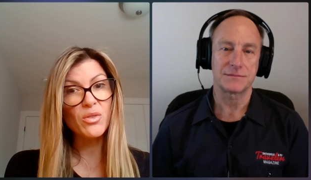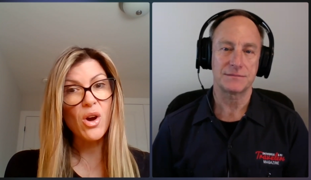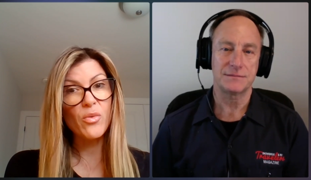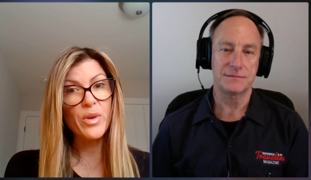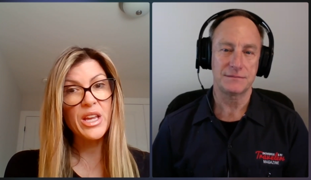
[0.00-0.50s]
Speaker 1: all,
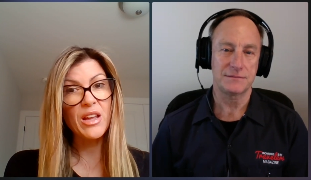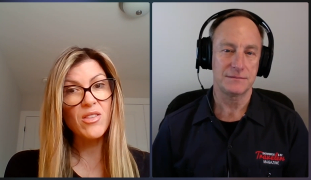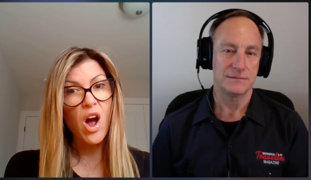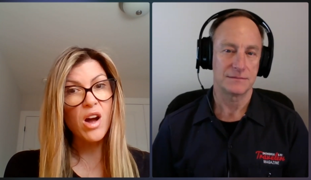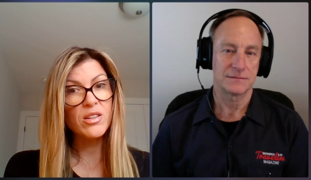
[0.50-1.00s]
all
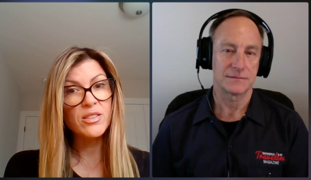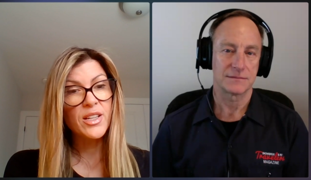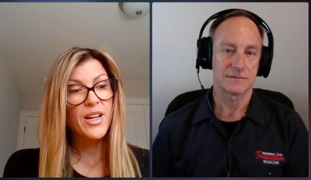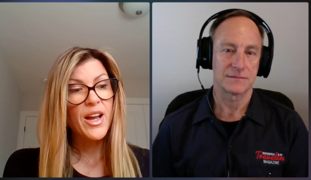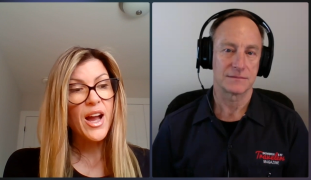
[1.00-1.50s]
weekend long.
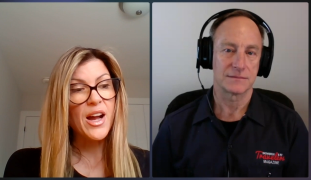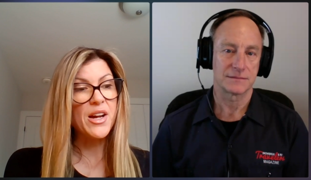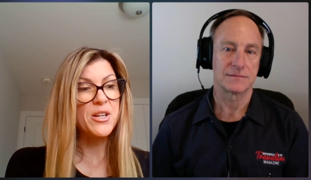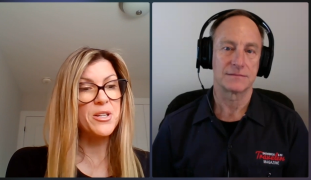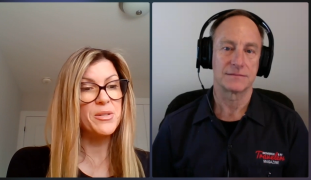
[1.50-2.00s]

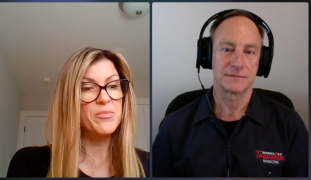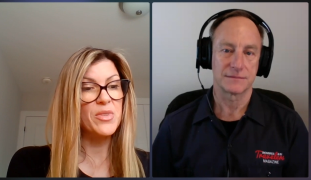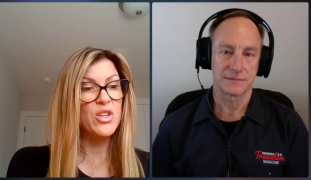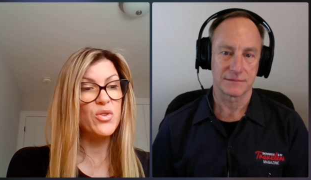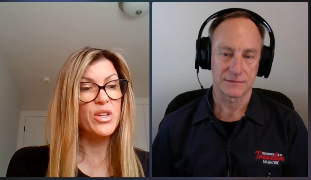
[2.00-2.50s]

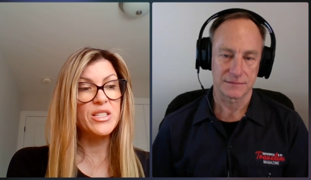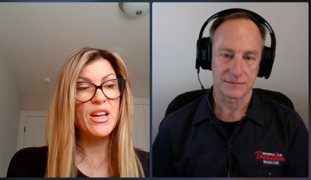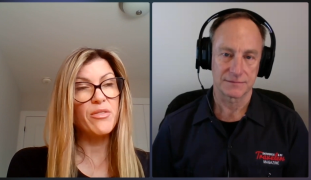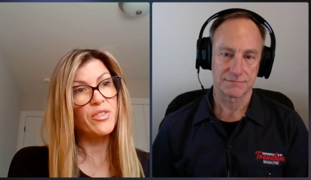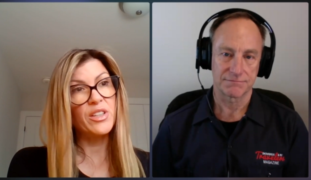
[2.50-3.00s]
Um, you can
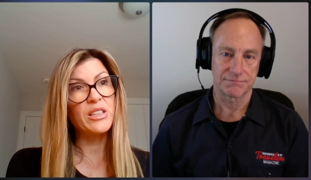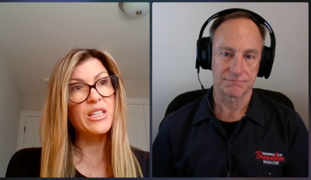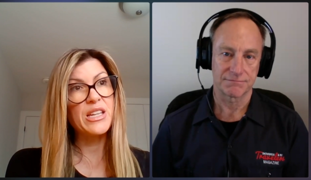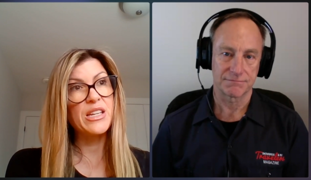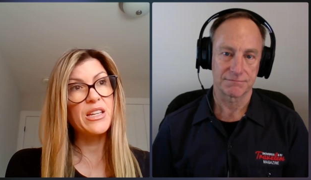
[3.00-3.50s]

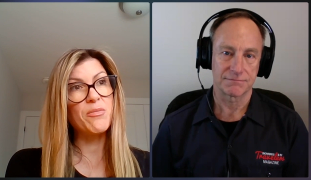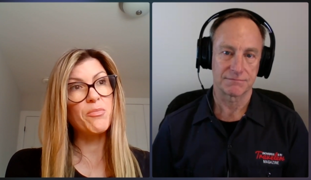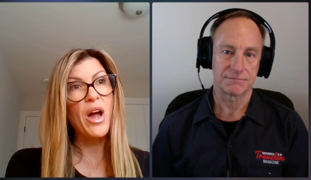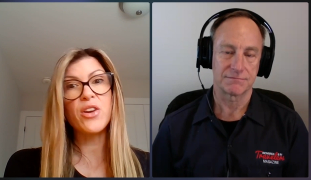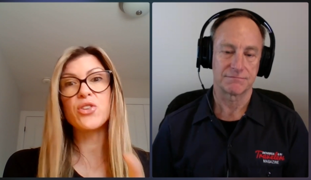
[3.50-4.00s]
definitely
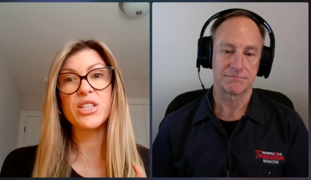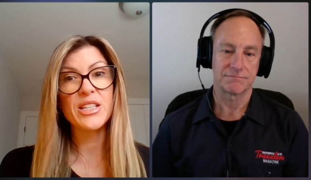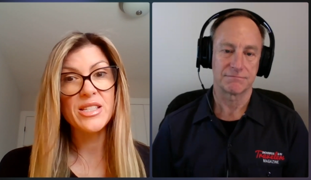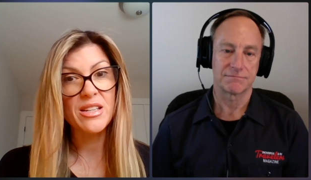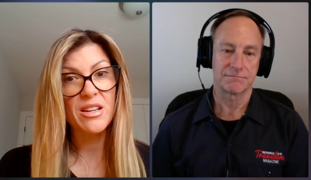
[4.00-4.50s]
buy your
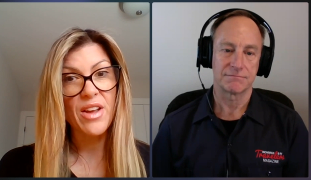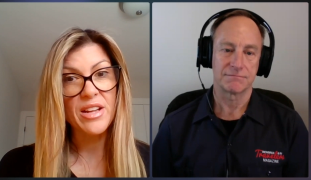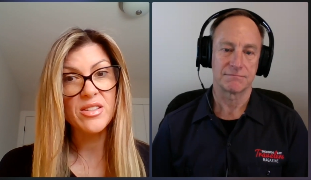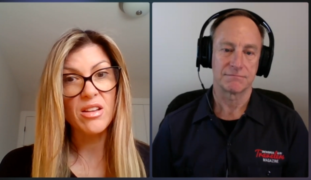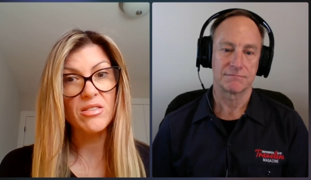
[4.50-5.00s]
tickets in
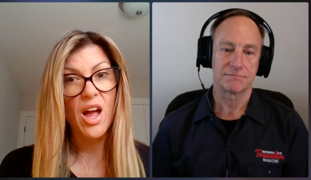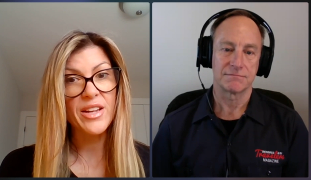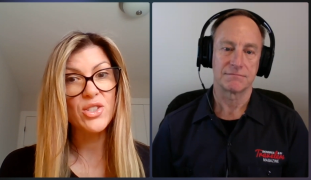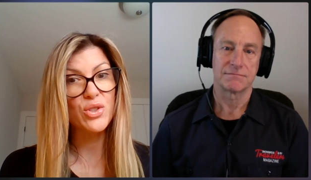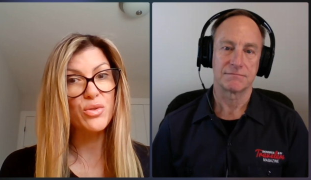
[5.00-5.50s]
advance
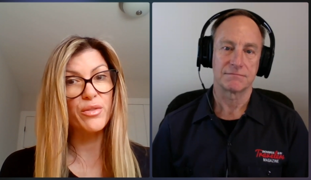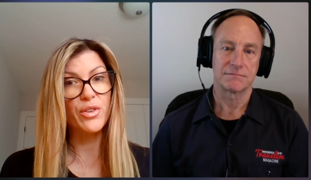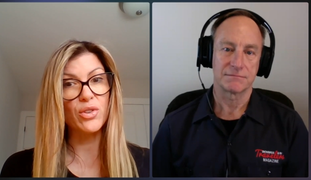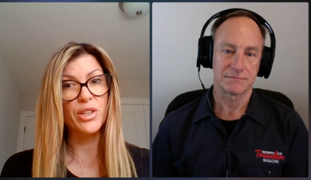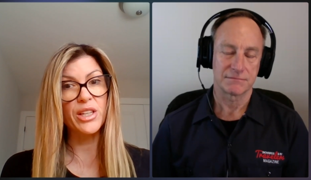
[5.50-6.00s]
online too
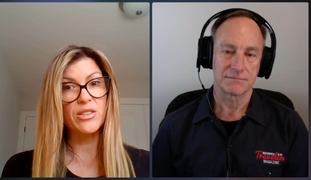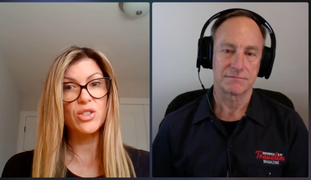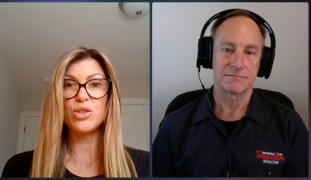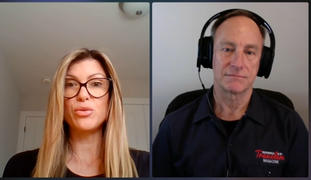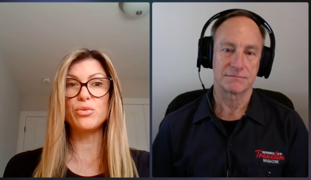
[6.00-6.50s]
if you're looking
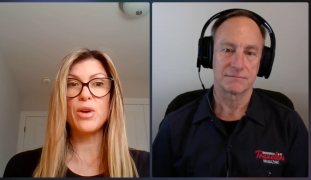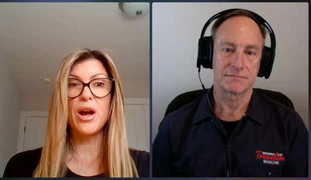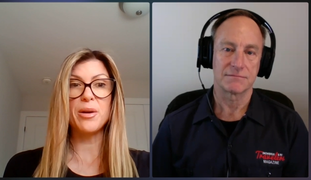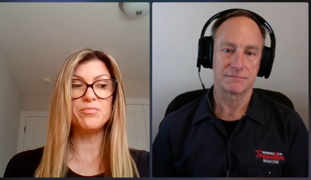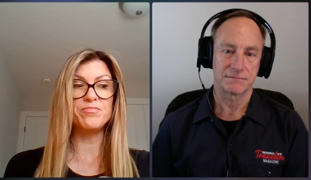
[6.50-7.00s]
to
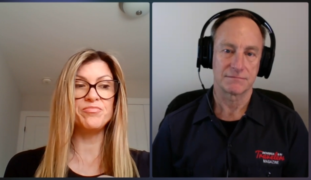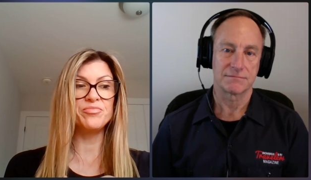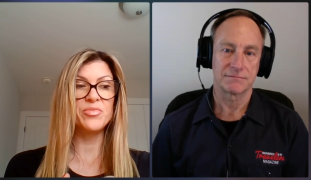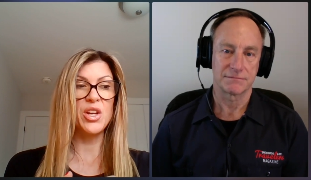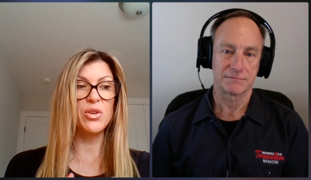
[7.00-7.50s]
um,
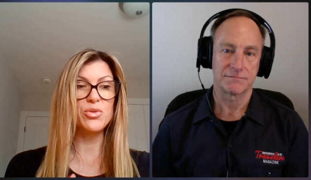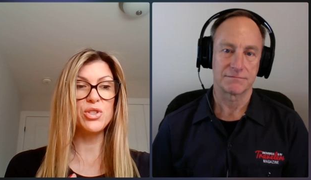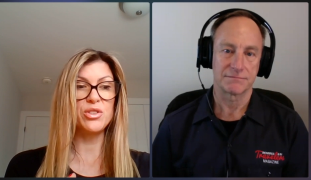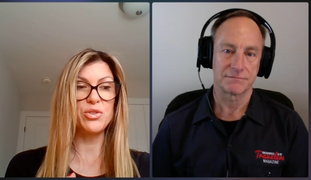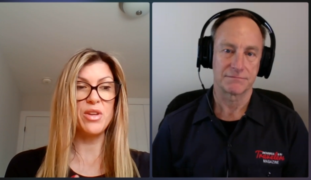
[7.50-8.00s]
you know
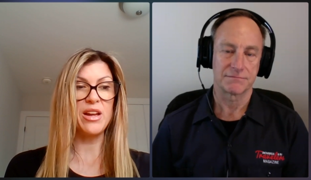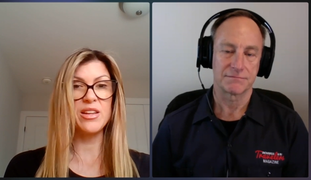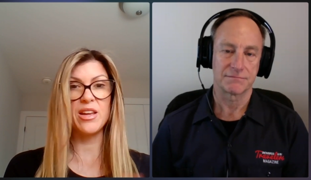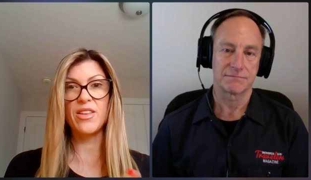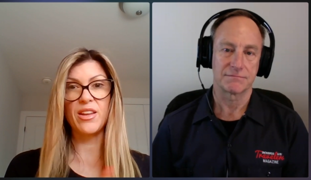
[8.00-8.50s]
to do
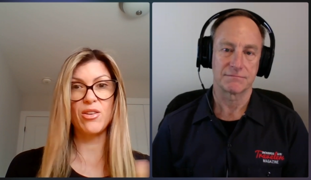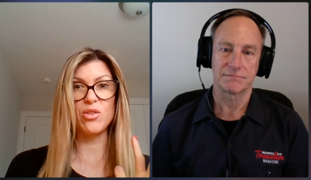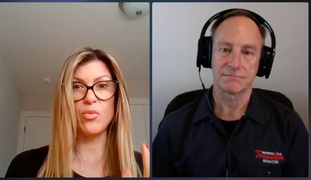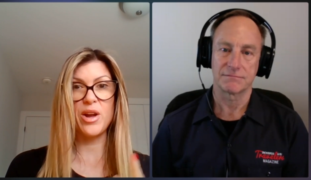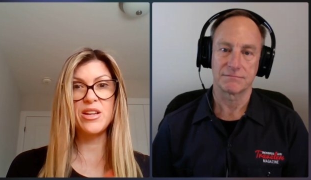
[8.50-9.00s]
that, get that
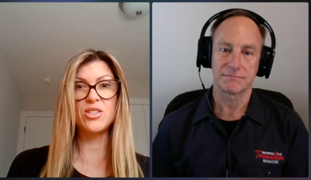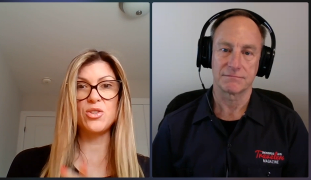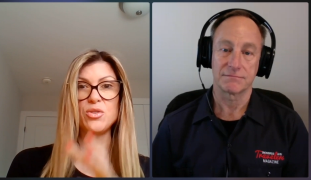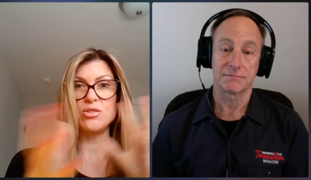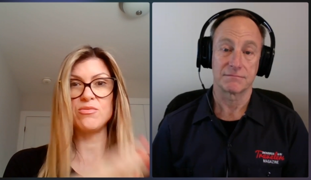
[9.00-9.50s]
out of the way
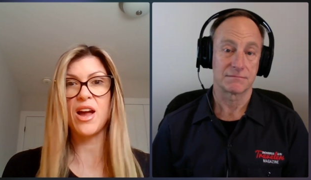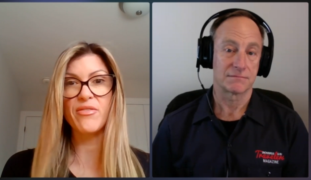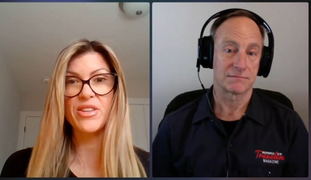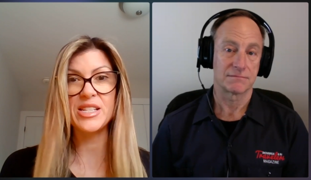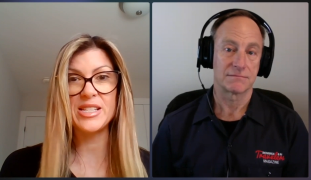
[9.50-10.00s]
so you can
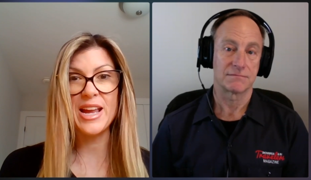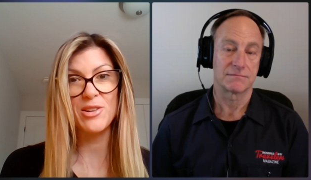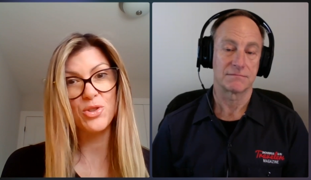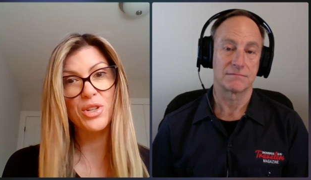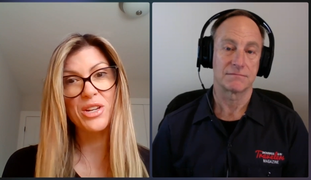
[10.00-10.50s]
have easy
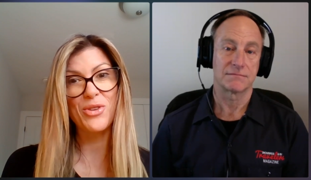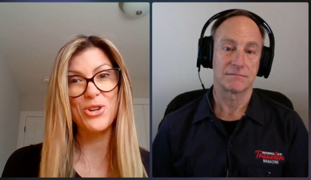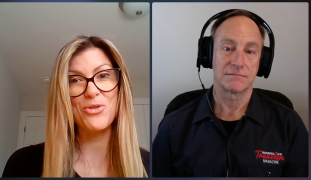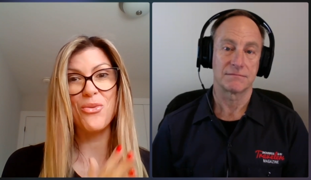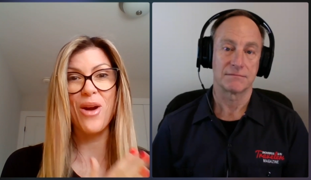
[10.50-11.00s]
entry
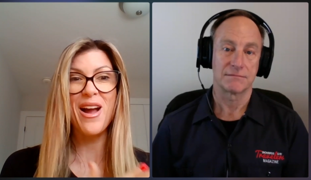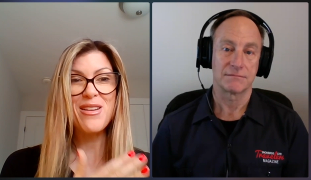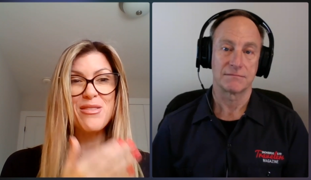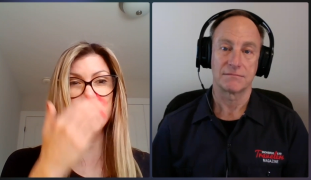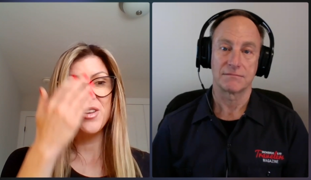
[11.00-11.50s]
when you
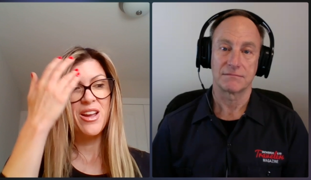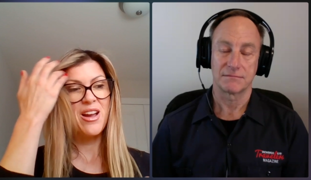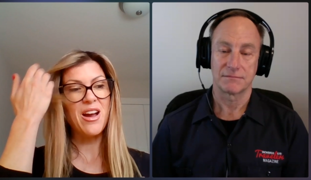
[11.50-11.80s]
arrive.